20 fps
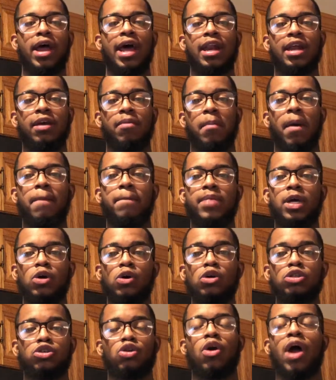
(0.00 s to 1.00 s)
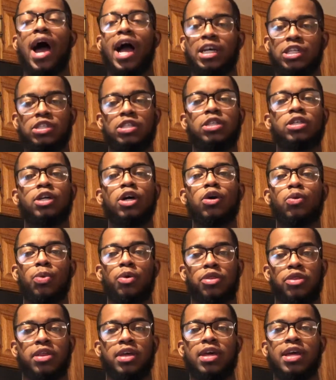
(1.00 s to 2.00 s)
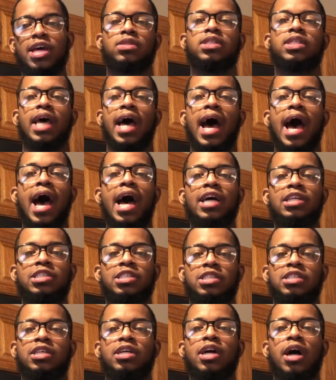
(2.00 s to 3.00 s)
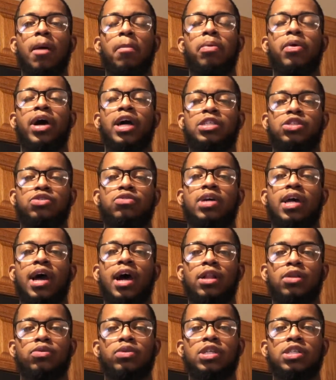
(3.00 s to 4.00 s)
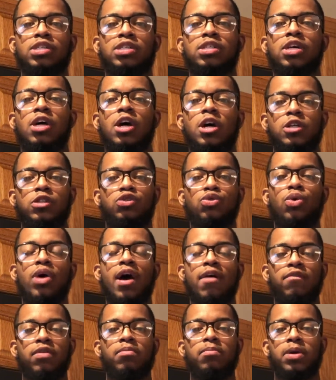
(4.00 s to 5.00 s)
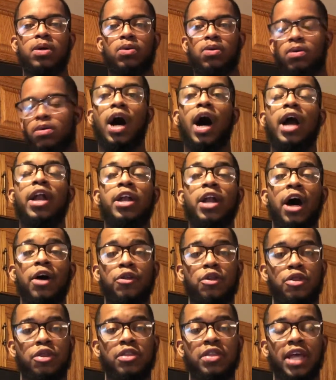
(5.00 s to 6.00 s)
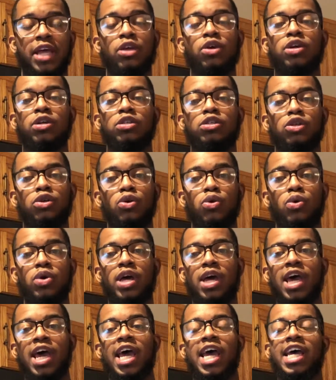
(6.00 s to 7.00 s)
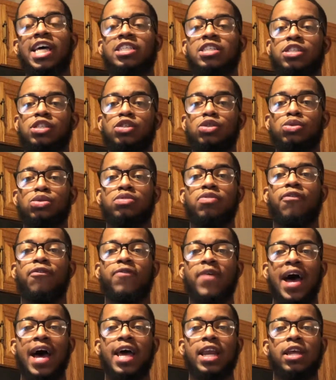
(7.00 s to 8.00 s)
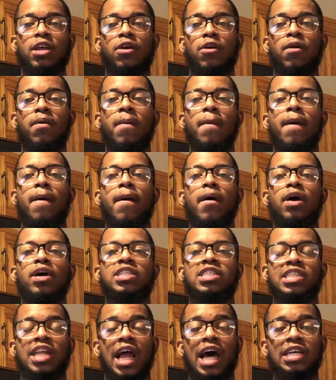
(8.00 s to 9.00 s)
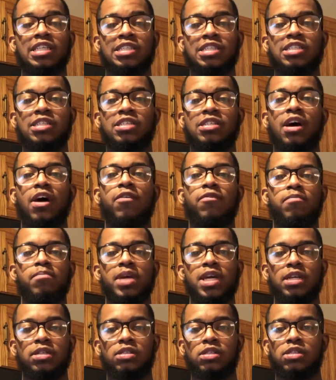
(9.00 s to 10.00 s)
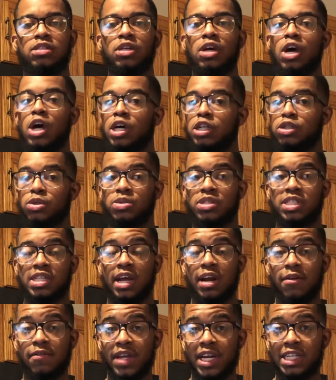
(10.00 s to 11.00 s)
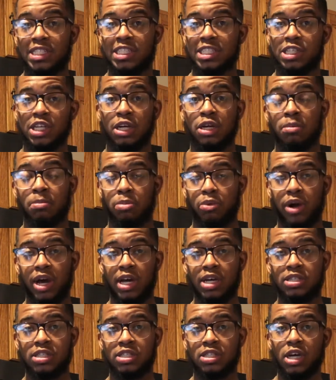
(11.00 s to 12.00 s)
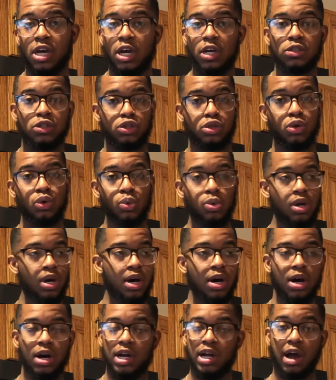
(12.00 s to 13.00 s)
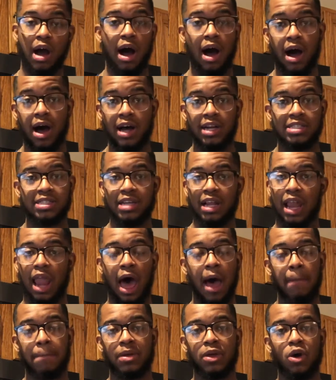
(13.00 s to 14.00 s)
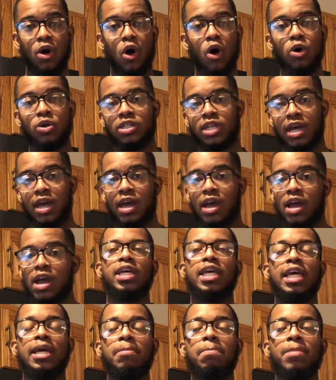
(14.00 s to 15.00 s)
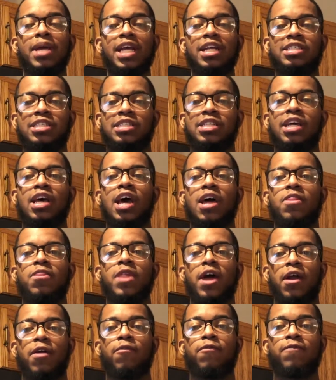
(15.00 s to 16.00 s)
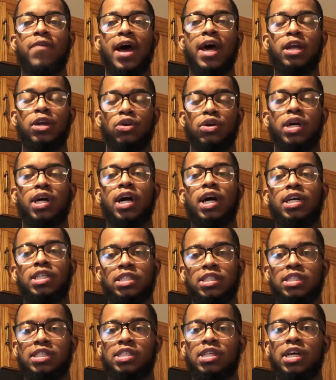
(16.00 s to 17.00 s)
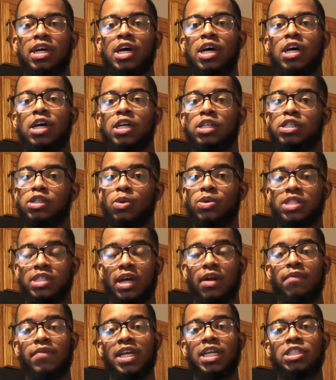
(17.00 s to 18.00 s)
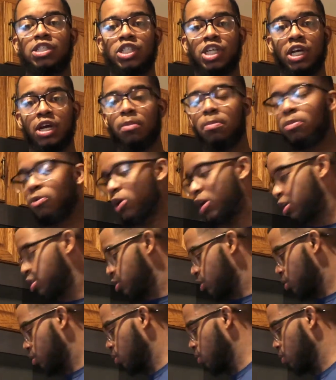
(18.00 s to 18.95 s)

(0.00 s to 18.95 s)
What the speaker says: any of my meals or actually cook with it to add just a couple extra calories to every meal. Another thing that you can do is to use fattier slices of meats. So instead of eating chicken breast, tuna, cod, tilapia all day, eat meats that are fattier cuts. So instead of eating chicken breast,